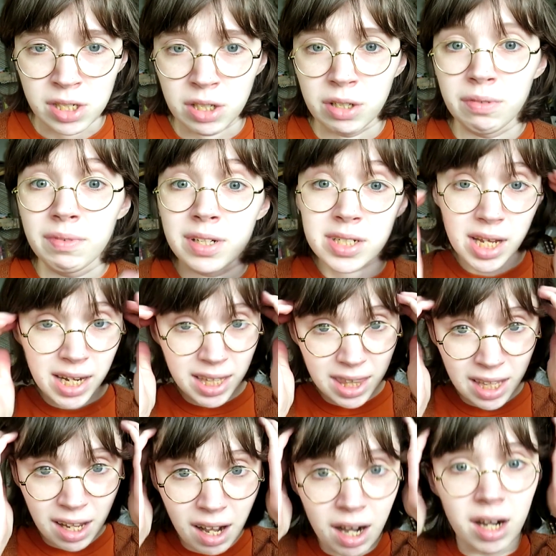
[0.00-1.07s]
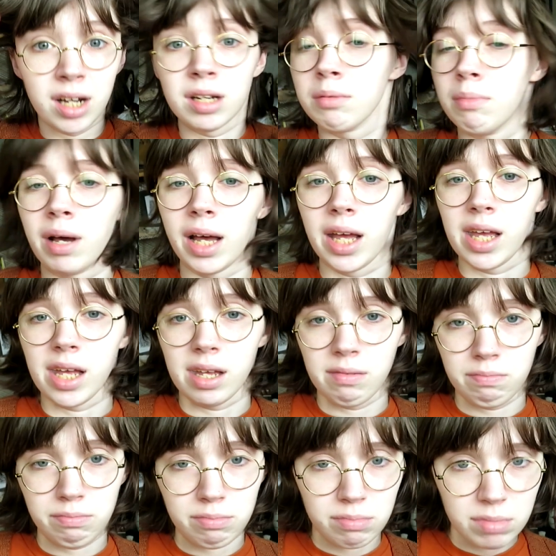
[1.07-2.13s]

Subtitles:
So if there's anything on my